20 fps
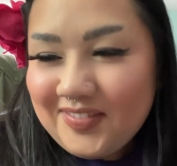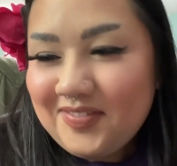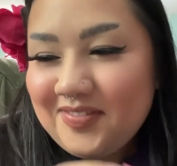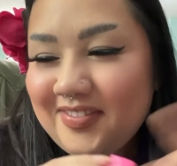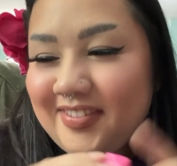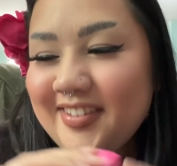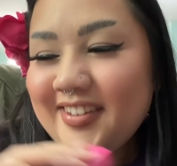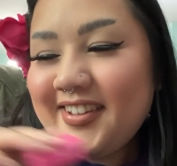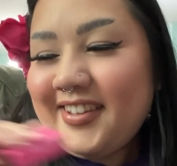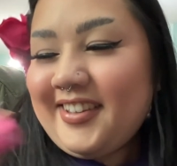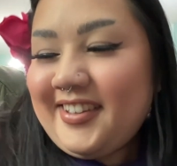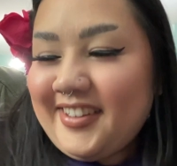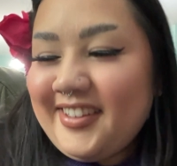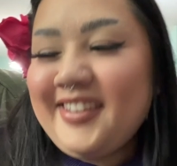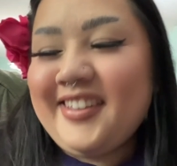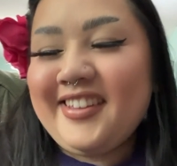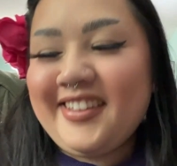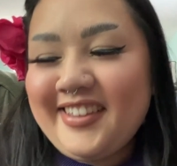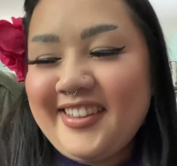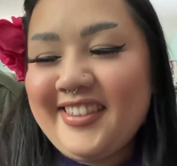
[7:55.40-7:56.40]
the tea
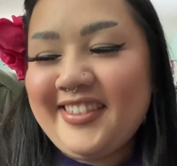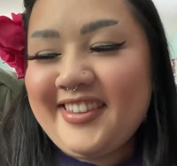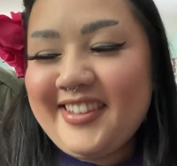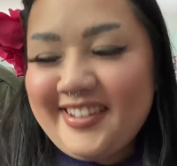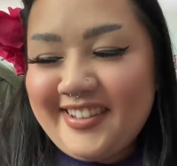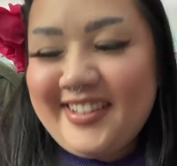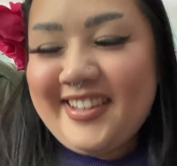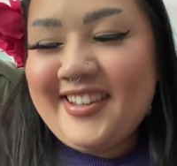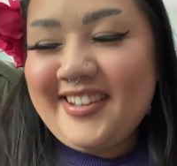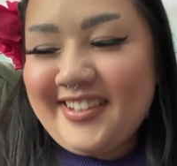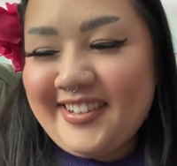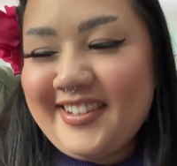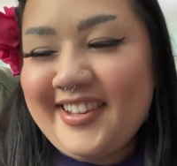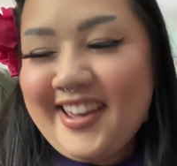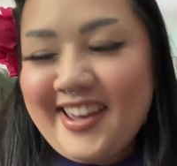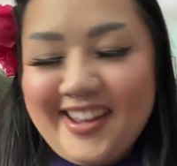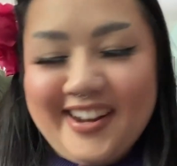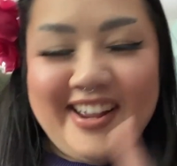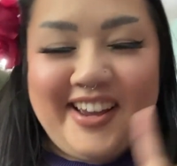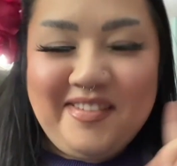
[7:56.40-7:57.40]
set. I'm really
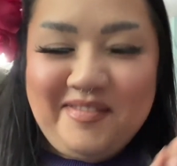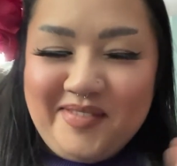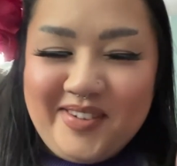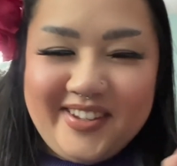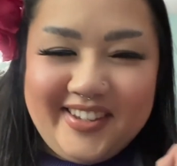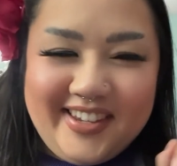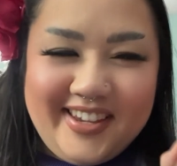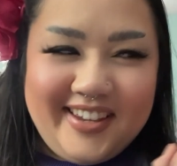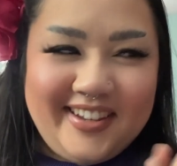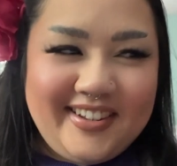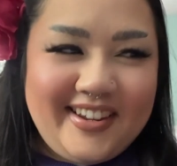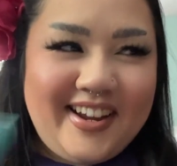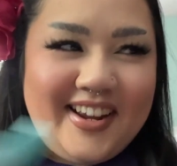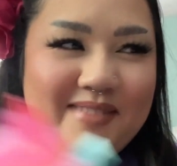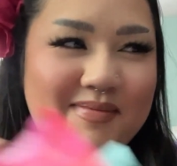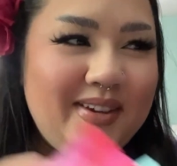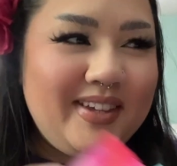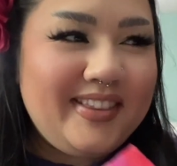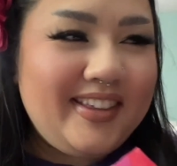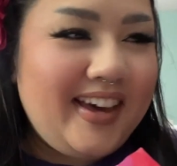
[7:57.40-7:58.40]
excited about that. But
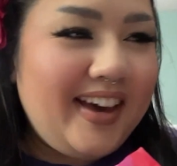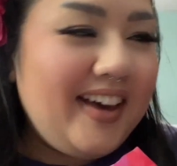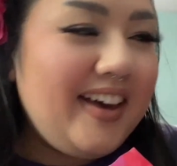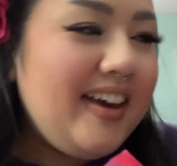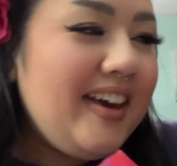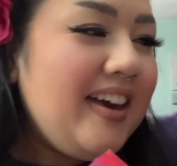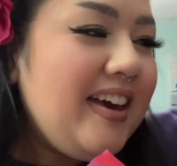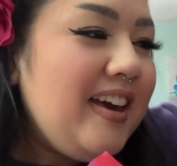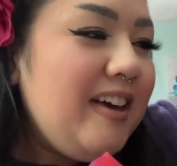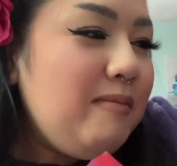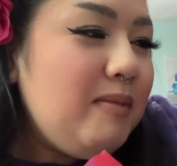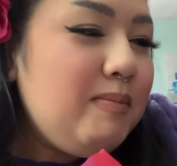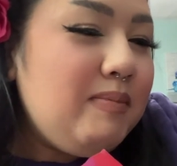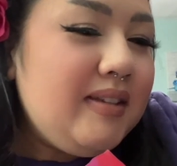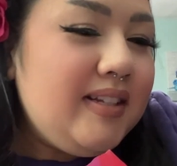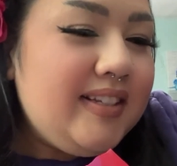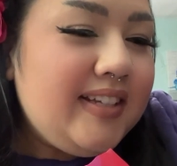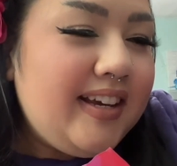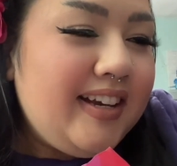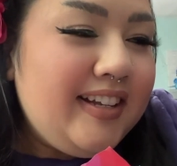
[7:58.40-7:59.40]
besides that,
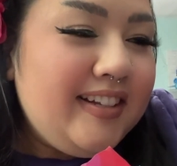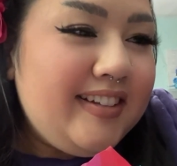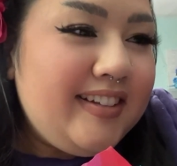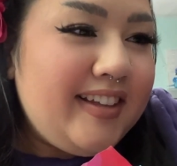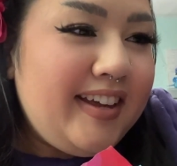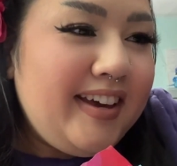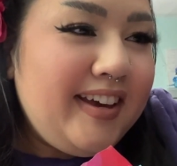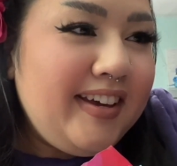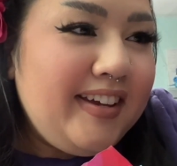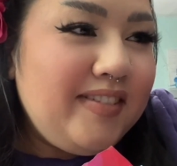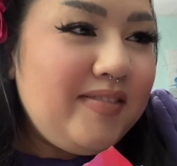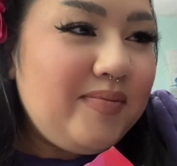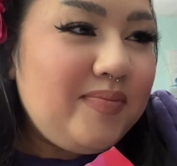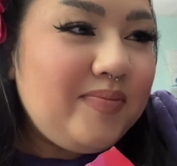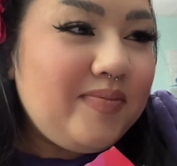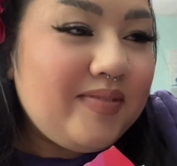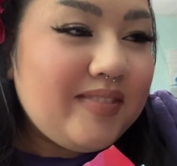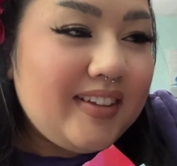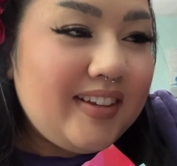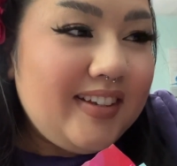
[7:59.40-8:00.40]
yes, it
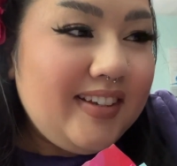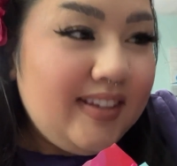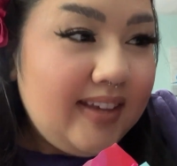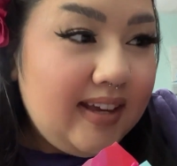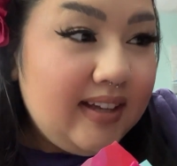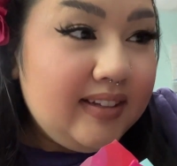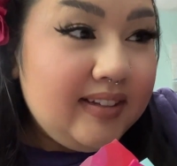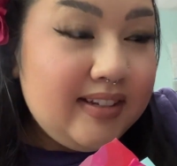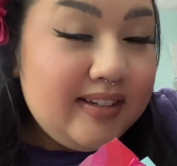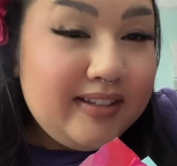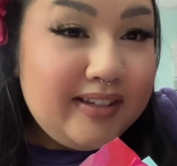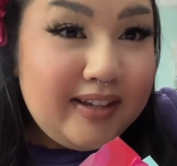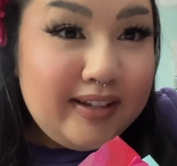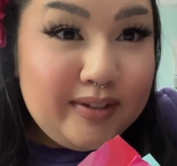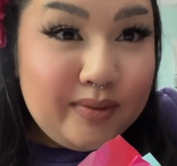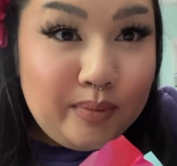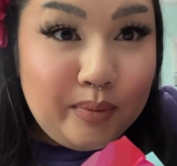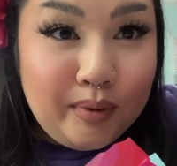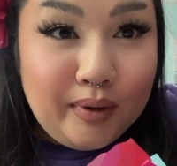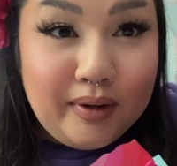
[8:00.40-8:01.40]
does work.
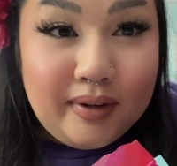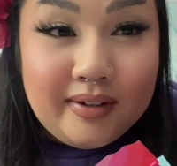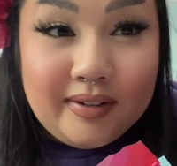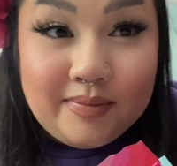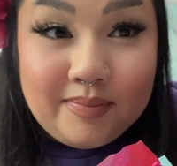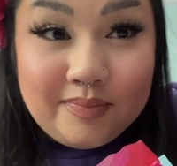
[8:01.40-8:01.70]
Yes, you may